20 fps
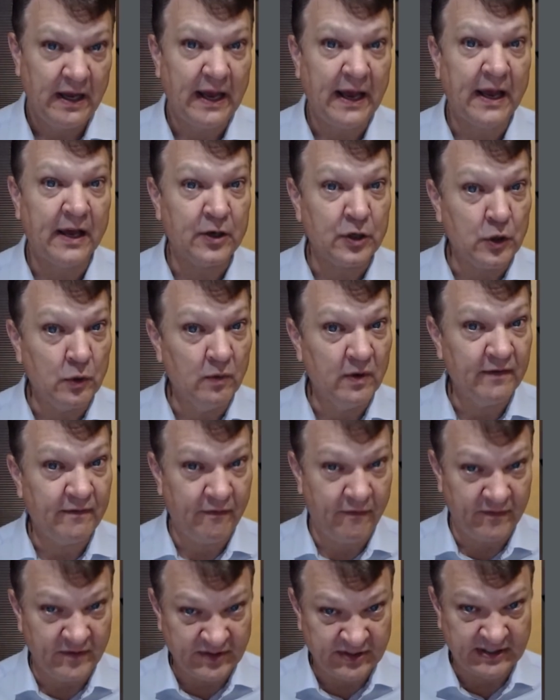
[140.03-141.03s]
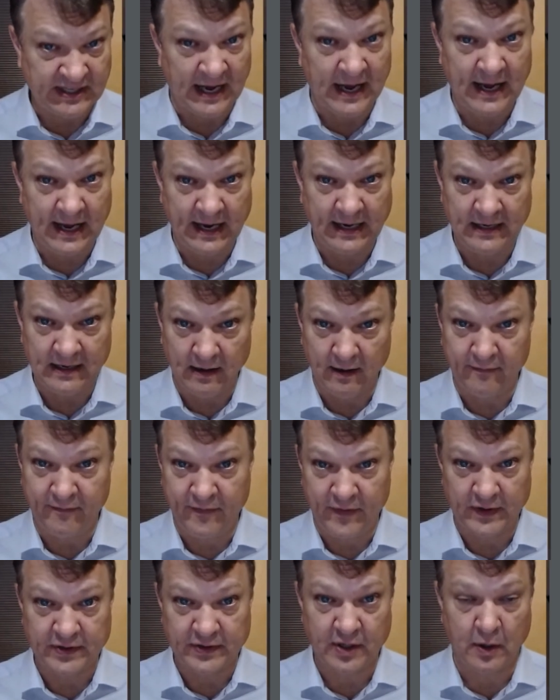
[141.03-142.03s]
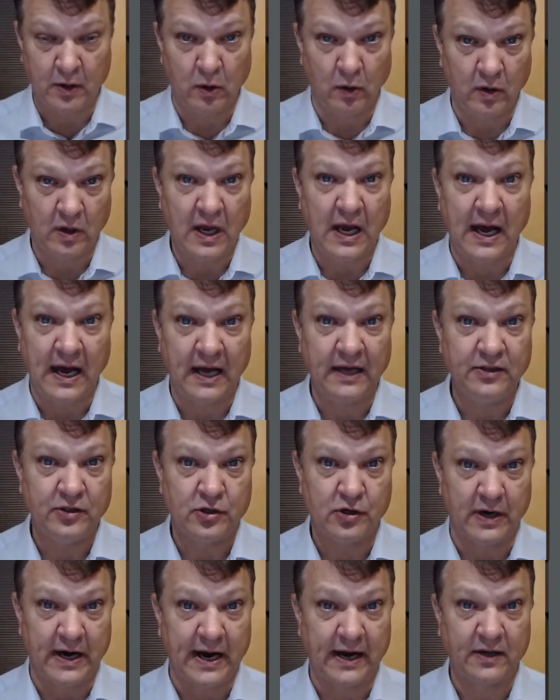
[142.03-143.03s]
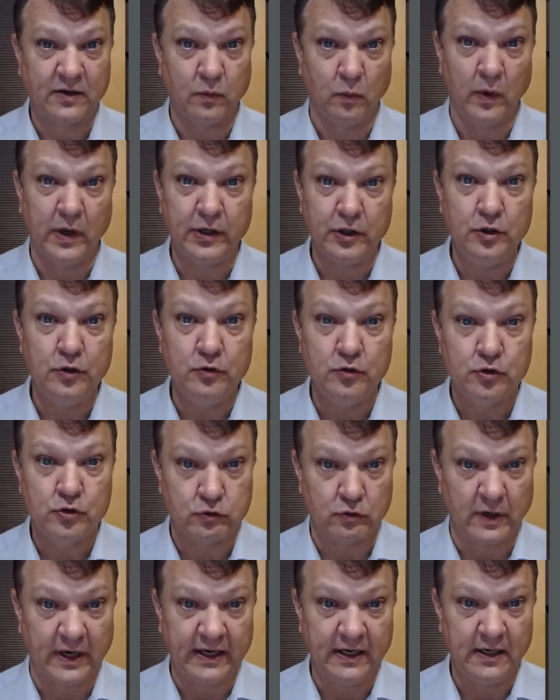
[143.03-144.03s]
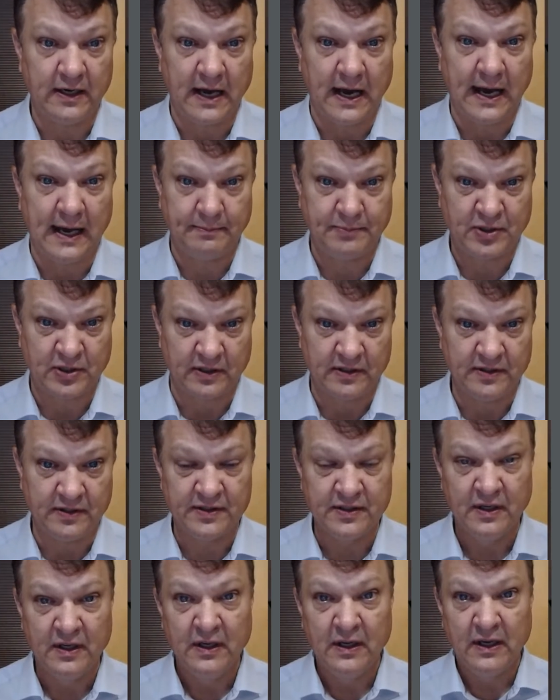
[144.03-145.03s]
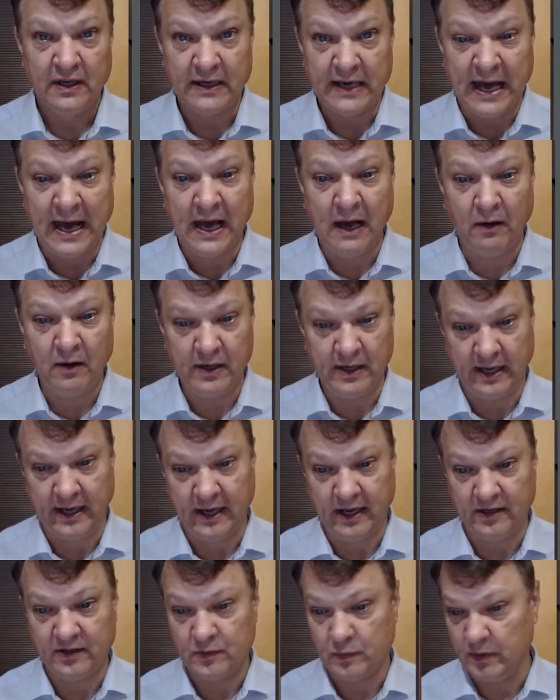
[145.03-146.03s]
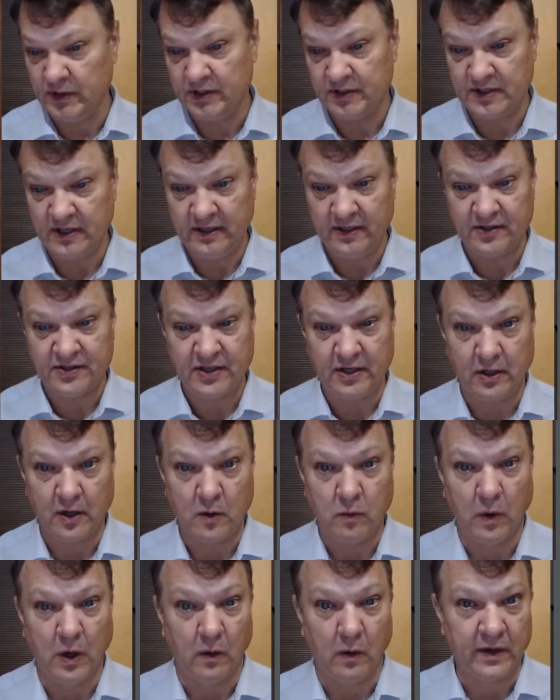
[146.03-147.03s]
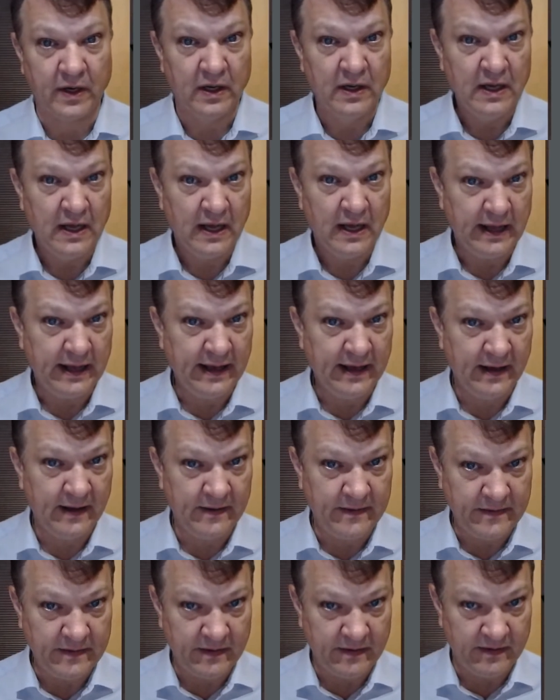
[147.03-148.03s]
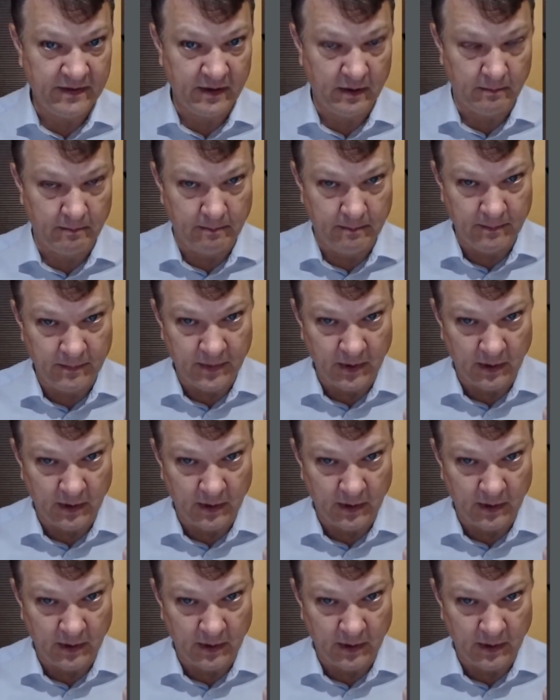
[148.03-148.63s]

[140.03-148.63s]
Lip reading: And you would sign a physical contract when you traded options. Nowadays, we just need to see a quote. And the